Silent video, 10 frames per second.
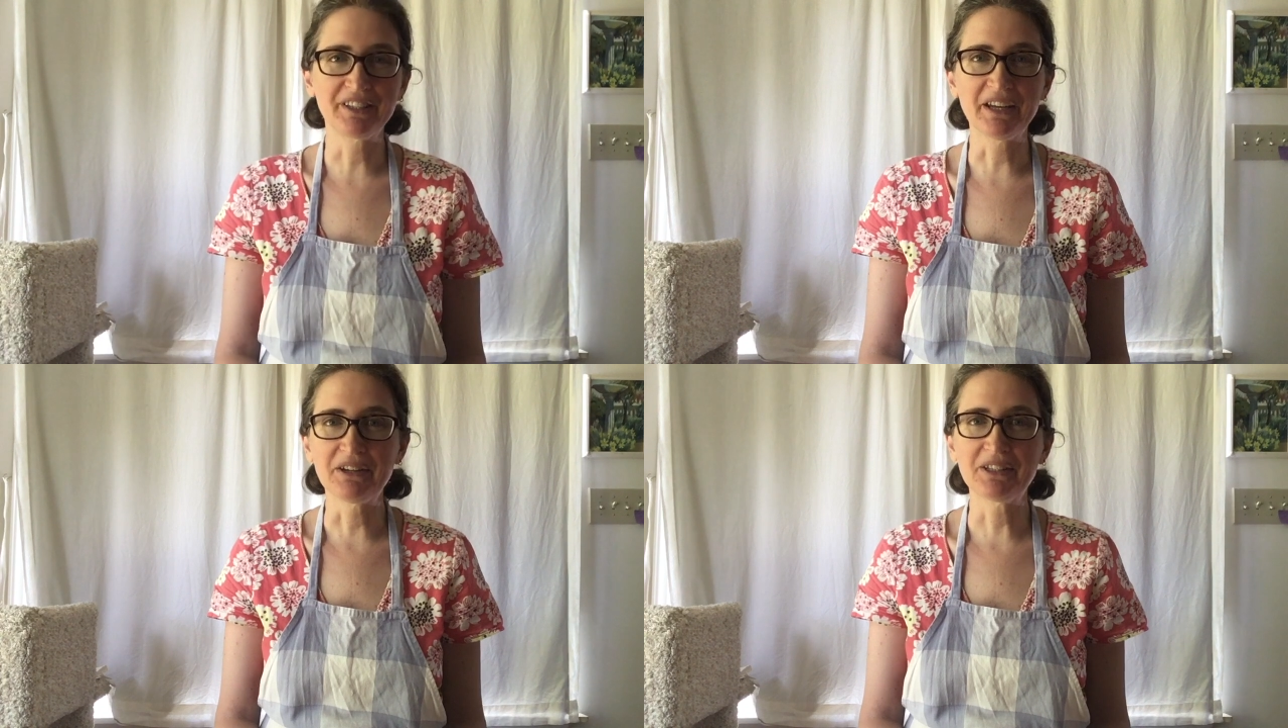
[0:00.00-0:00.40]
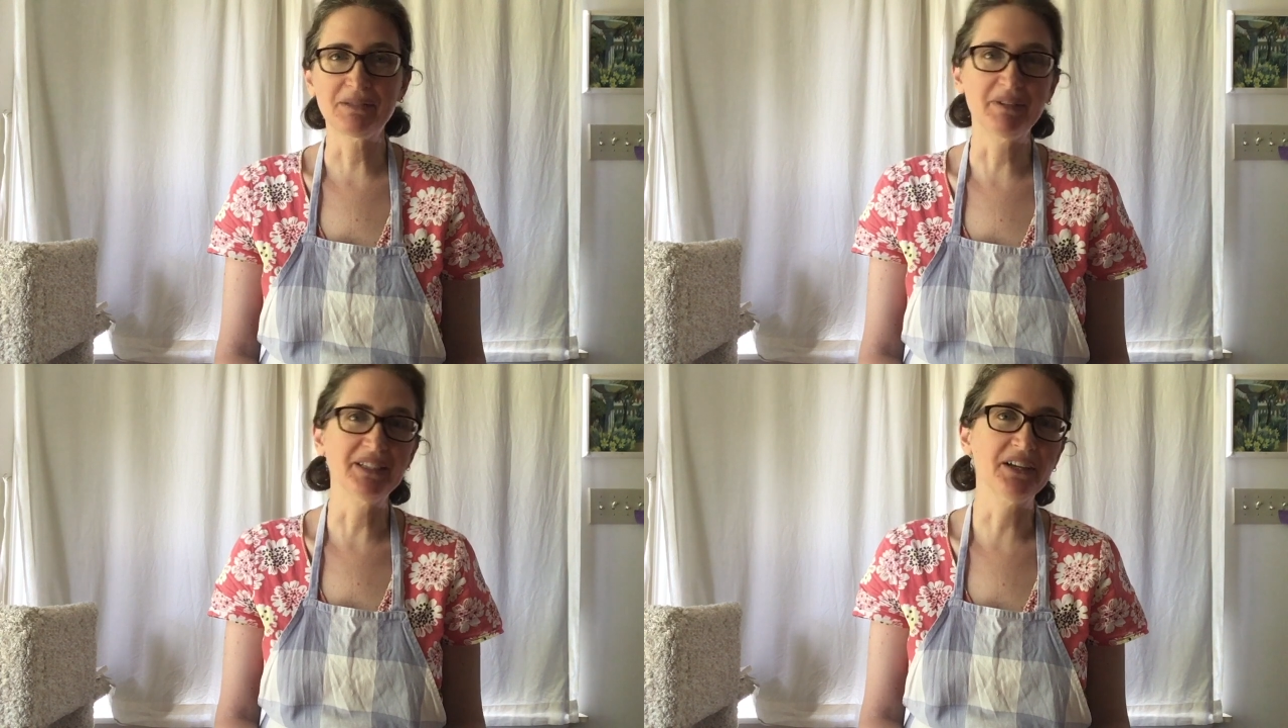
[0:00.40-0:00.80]
that's
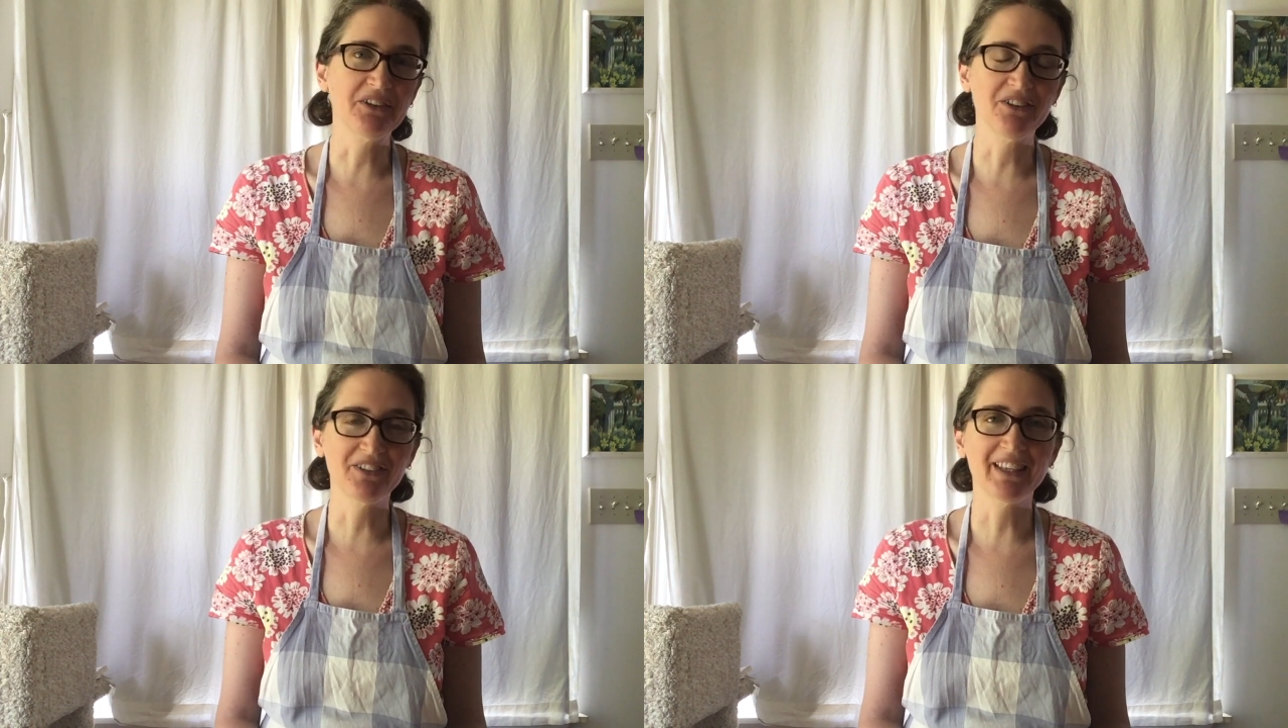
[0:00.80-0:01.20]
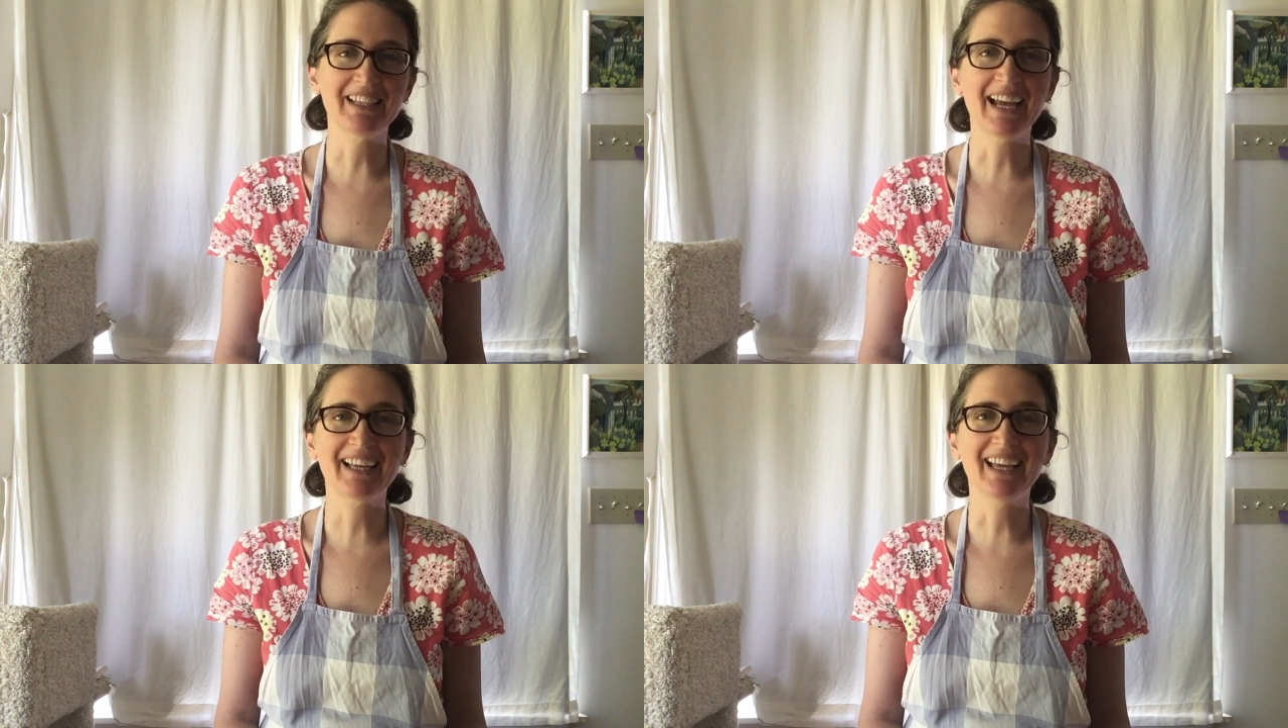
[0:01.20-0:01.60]
been done over the
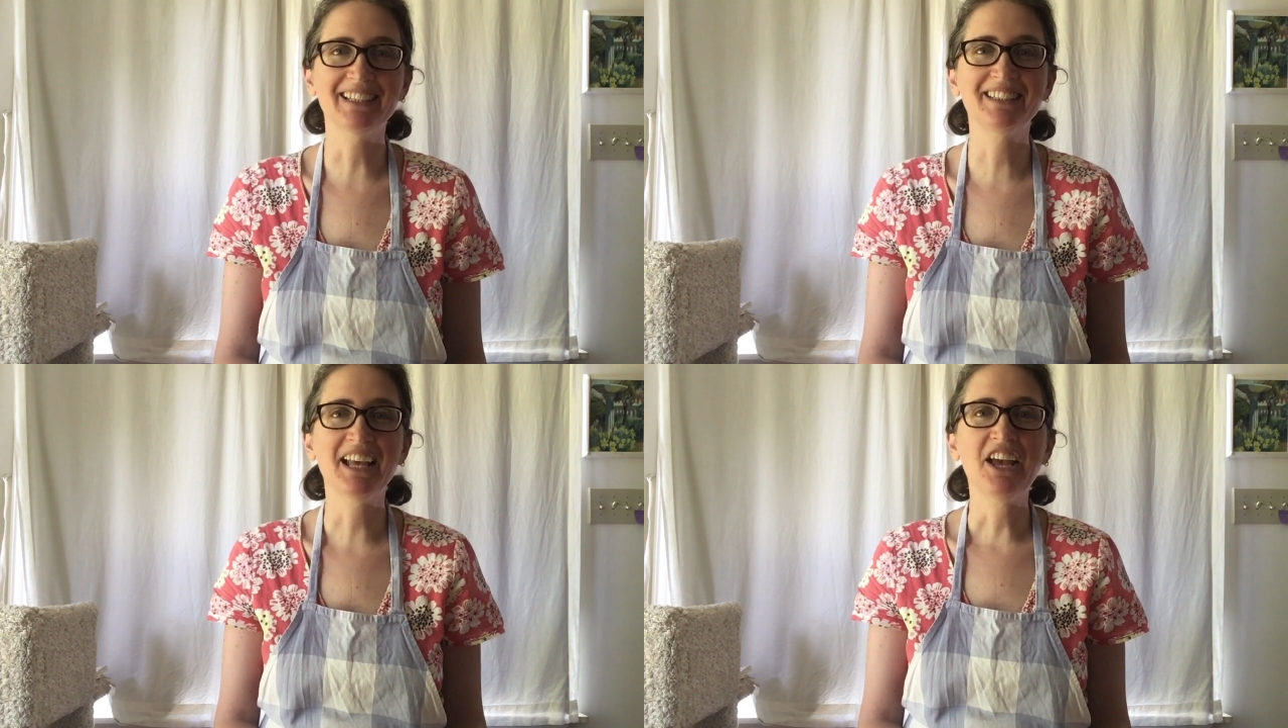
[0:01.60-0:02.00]
decades,